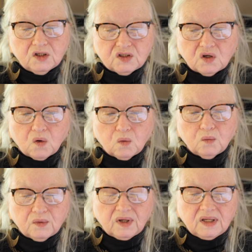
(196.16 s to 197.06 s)

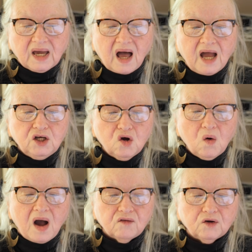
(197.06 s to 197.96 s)
So yeah, I
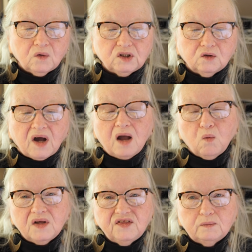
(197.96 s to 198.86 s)
know how they're going to look. I
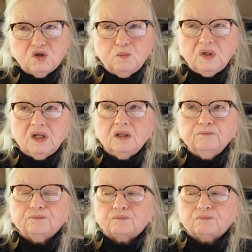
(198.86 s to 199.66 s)
want them to be